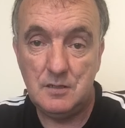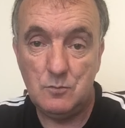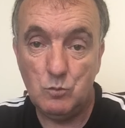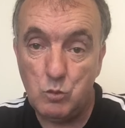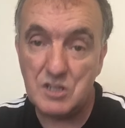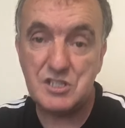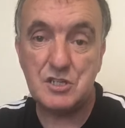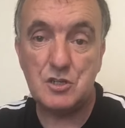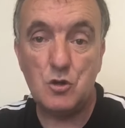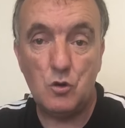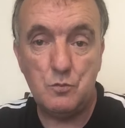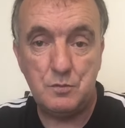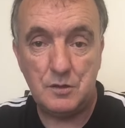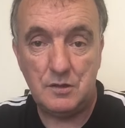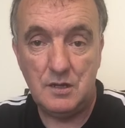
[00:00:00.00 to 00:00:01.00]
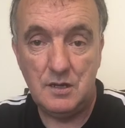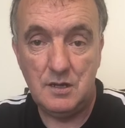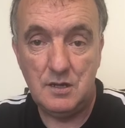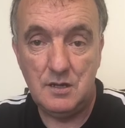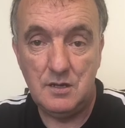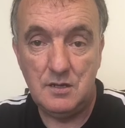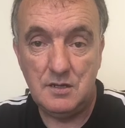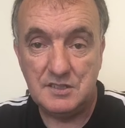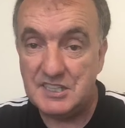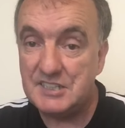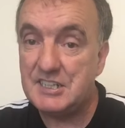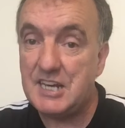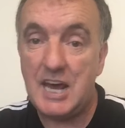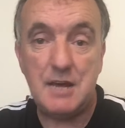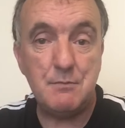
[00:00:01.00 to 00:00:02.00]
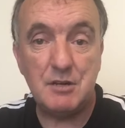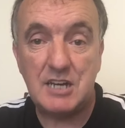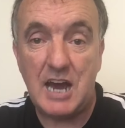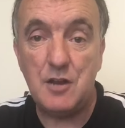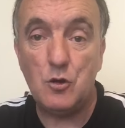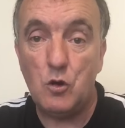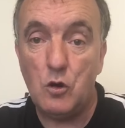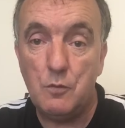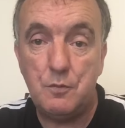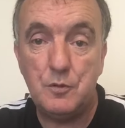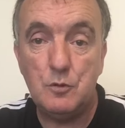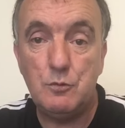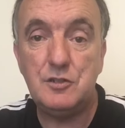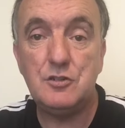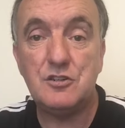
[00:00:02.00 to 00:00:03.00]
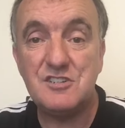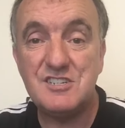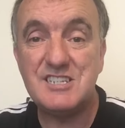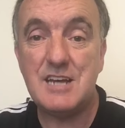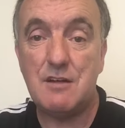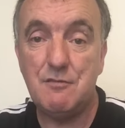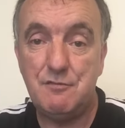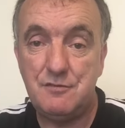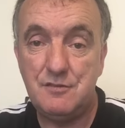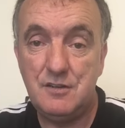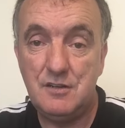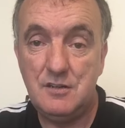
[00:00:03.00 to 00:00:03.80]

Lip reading: Was it open? Did Kate McCann open the window herself?